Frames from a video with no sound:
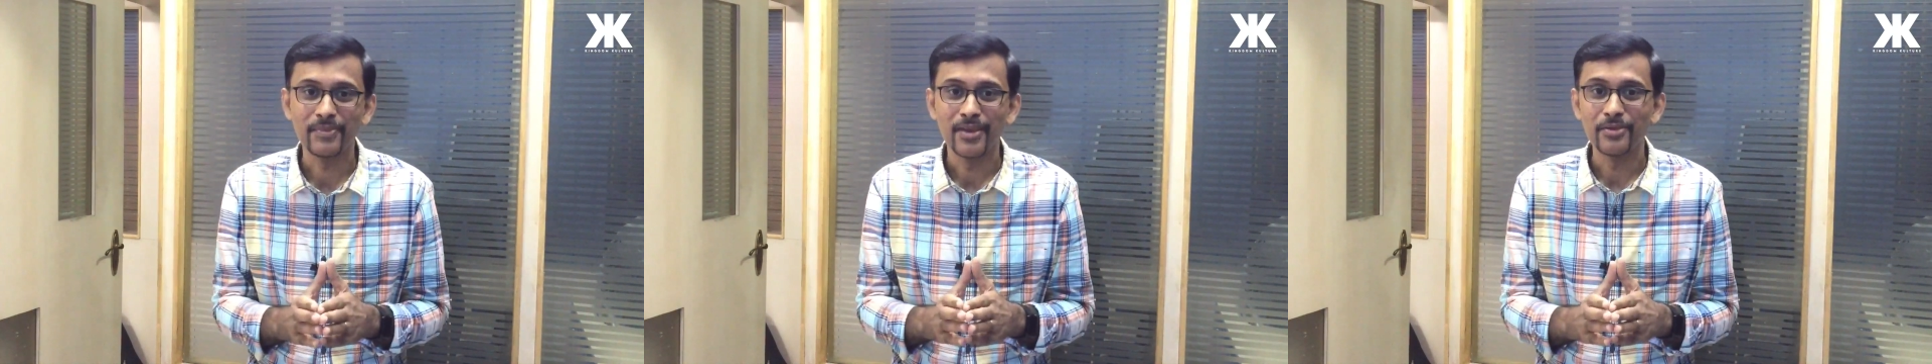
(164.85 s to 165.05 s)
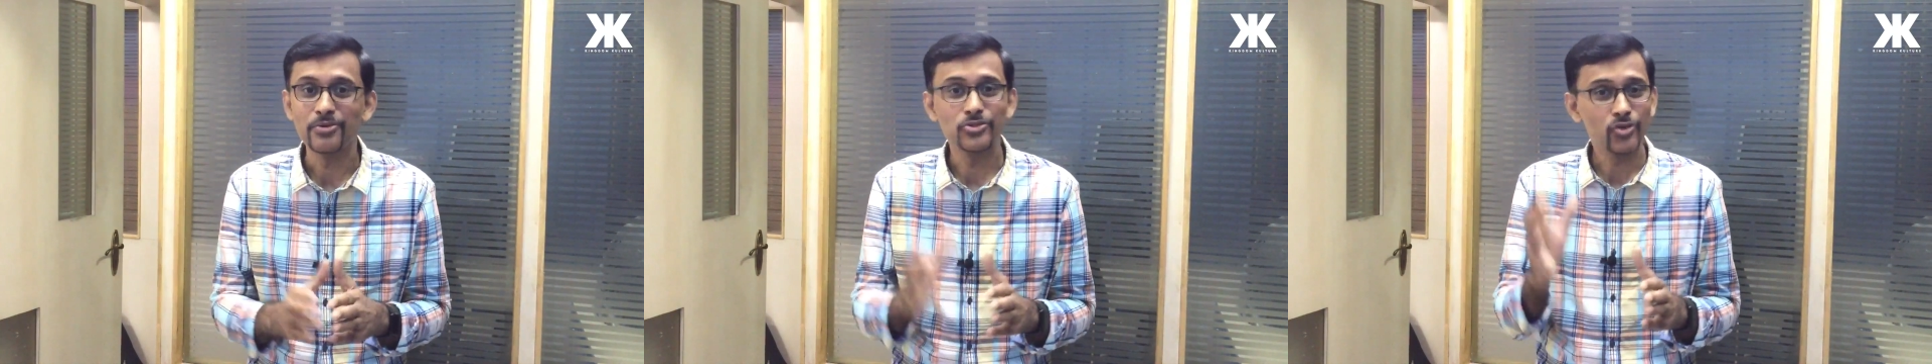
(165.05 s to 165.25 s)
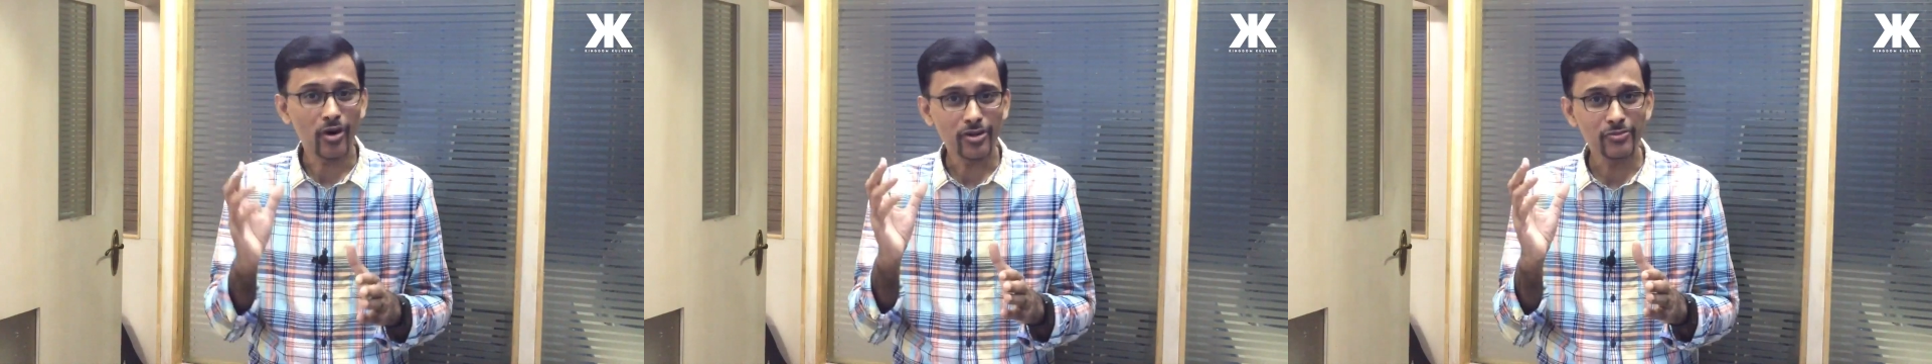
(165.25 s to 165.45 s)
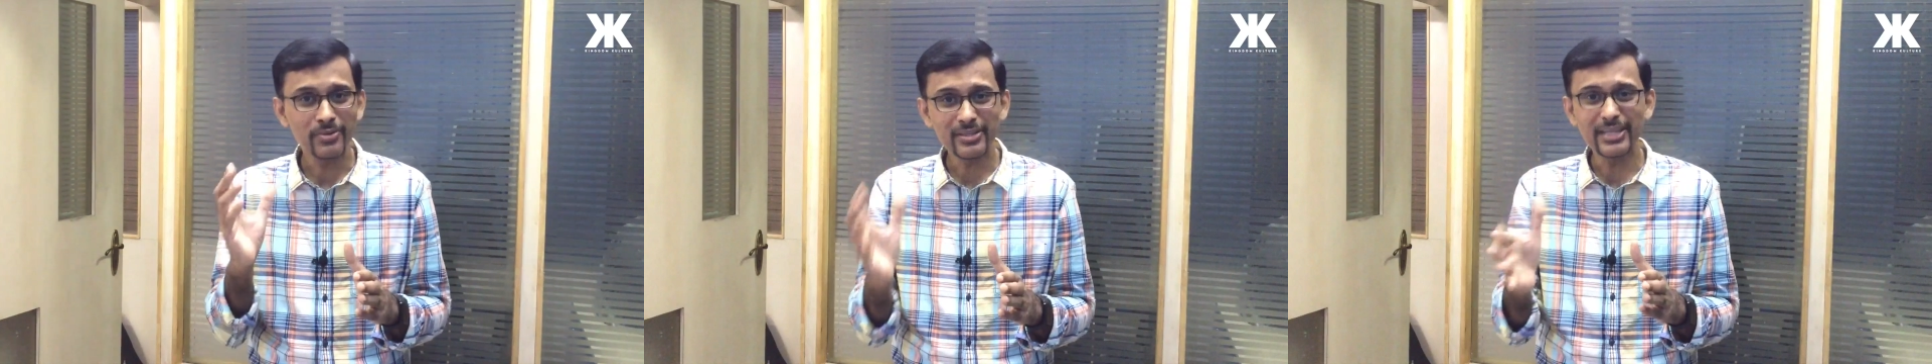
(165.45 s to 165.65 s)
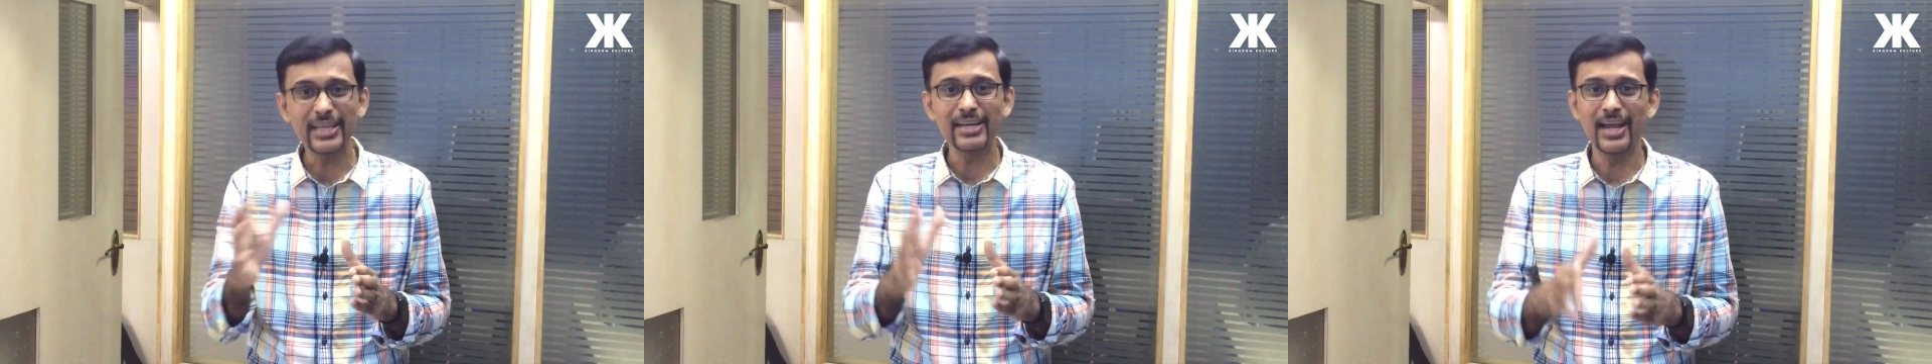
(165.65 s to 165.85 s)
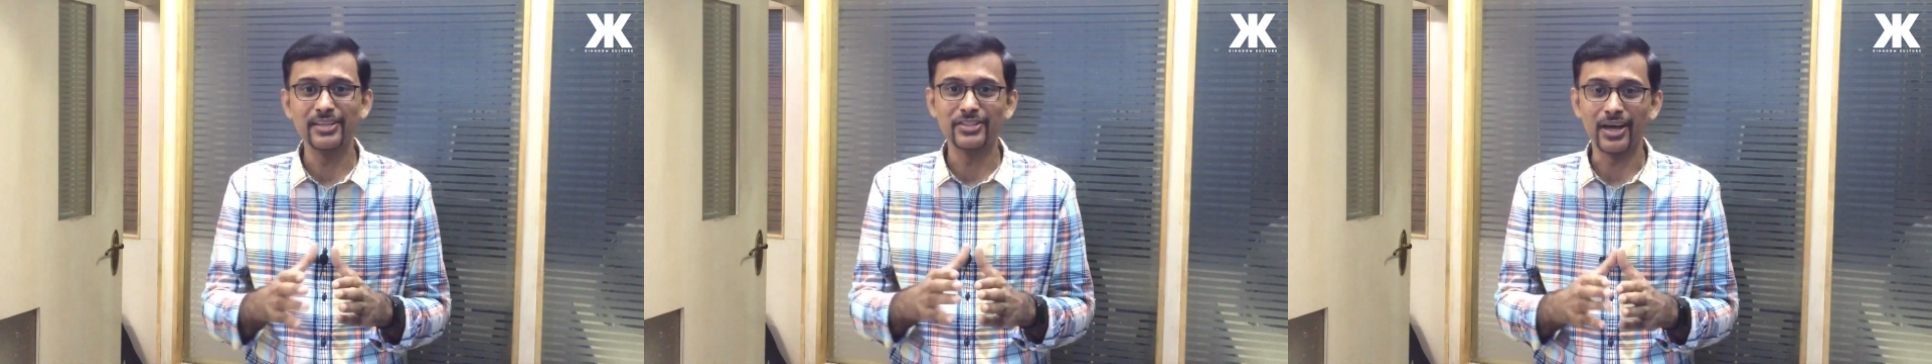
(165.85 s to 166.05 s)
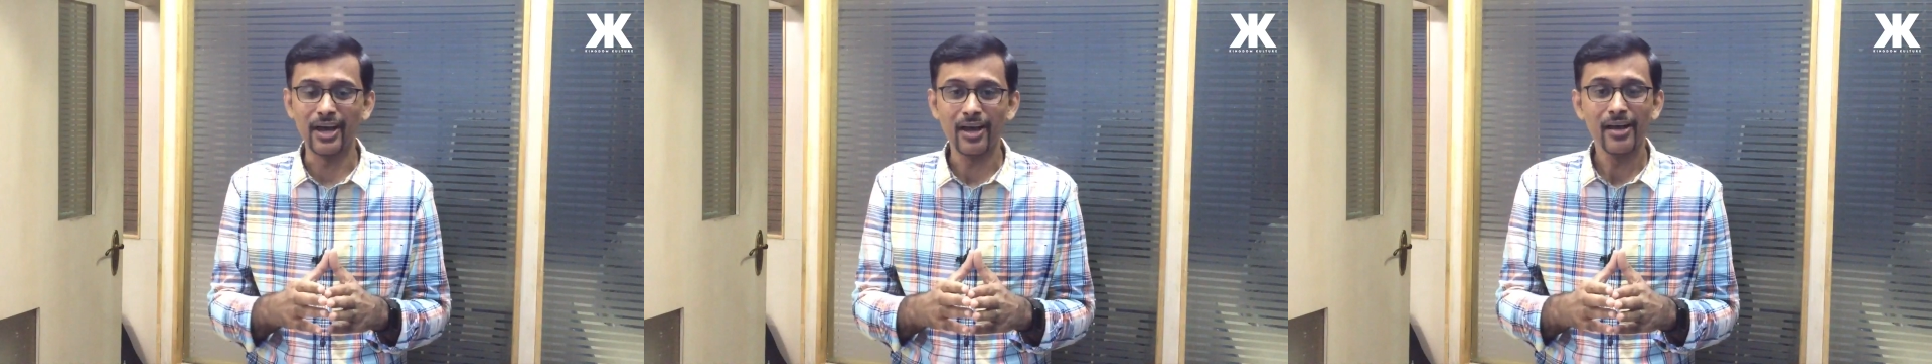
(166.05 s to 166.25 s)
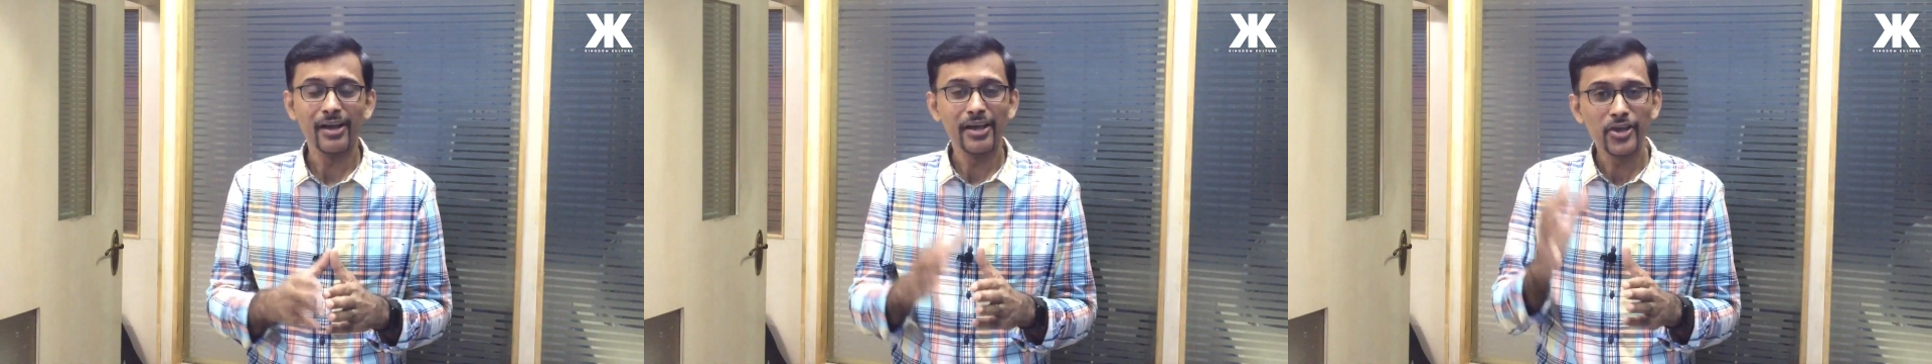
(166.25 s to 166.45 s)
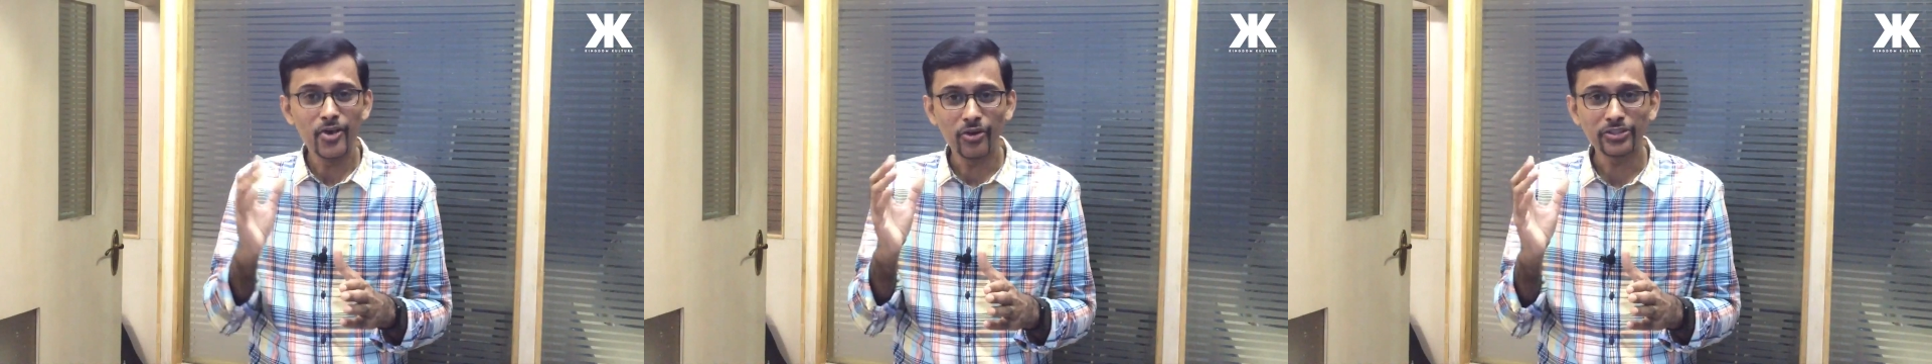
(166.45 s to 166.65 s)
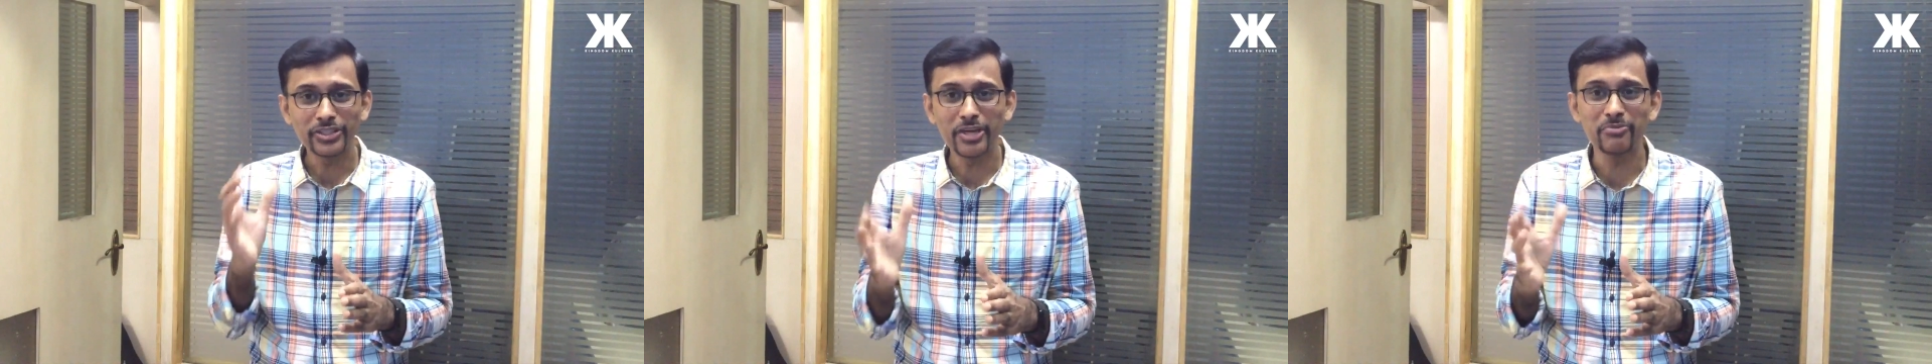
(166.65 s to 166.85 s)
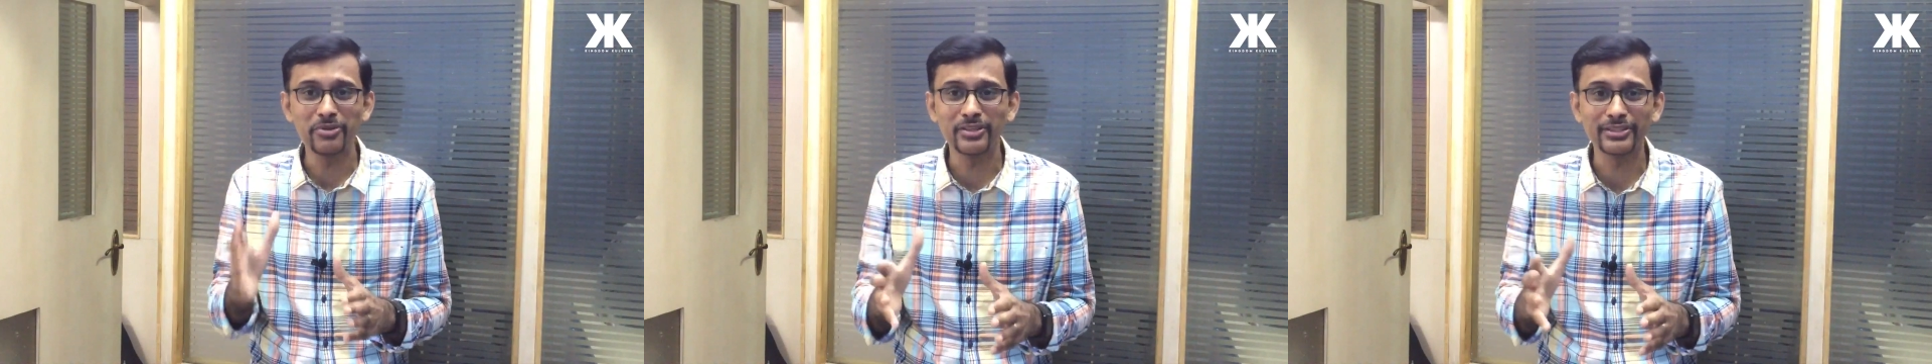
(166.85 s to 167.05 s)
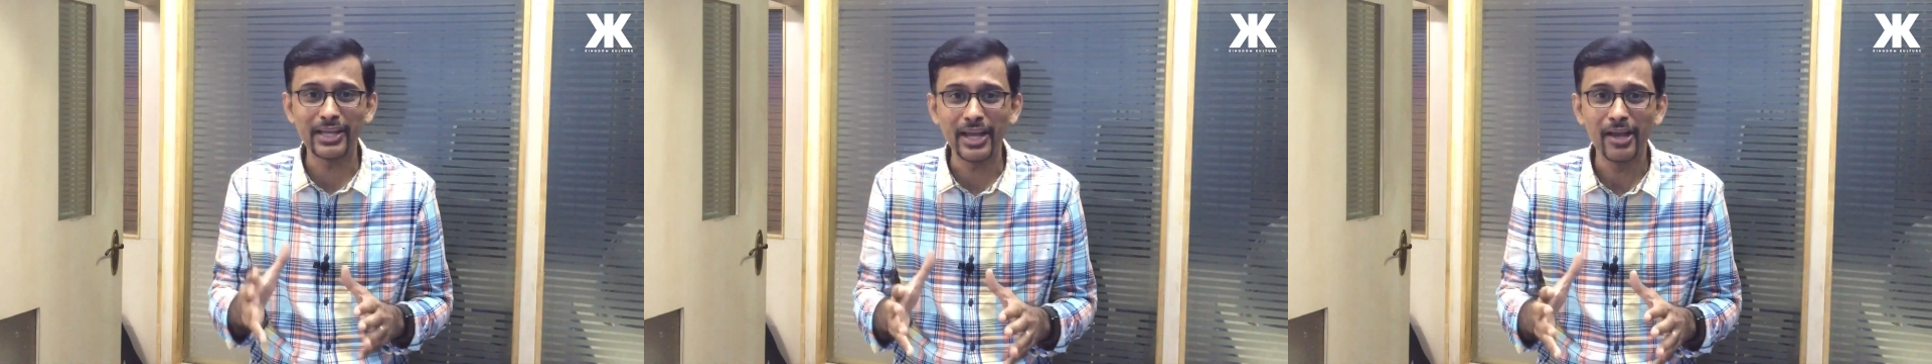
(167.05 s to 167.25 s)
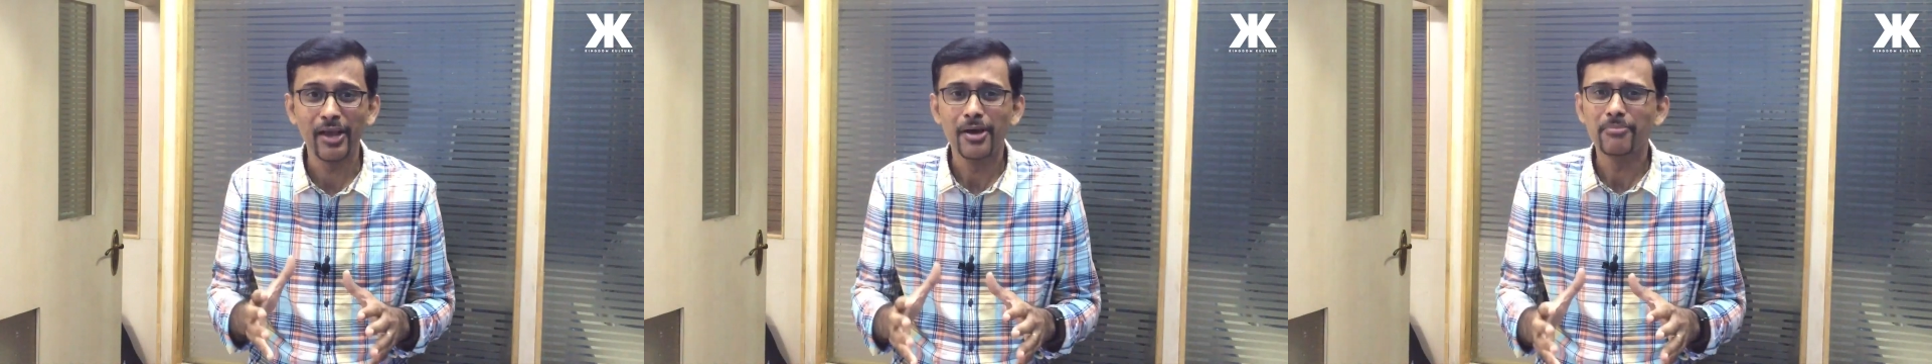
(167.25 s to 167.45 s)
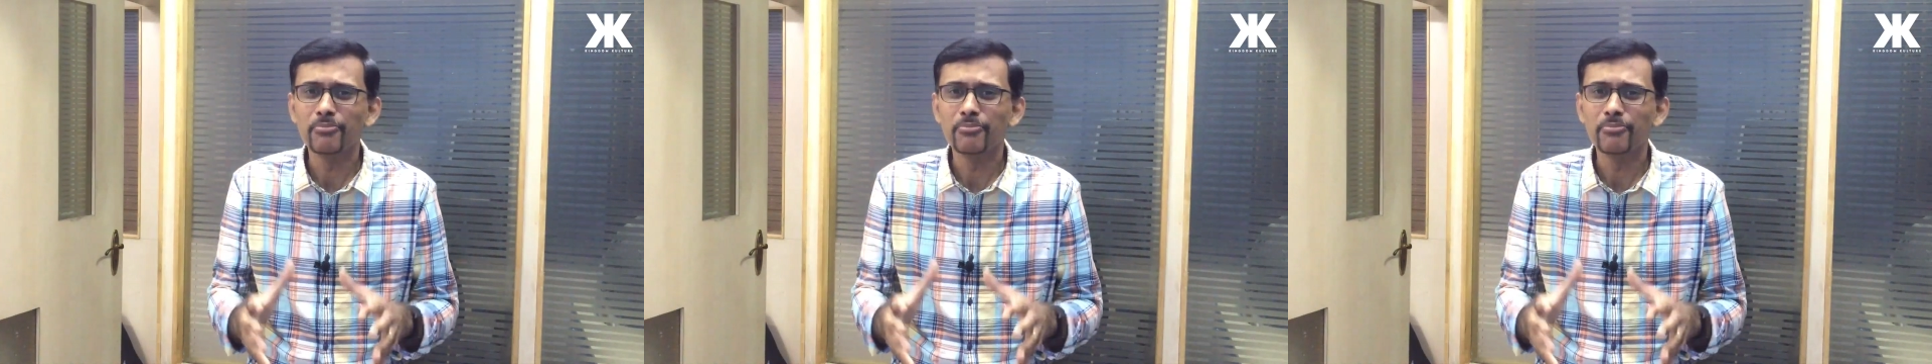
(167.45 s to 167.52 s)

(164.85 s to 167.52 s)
You talk to a teenager, he or she would say,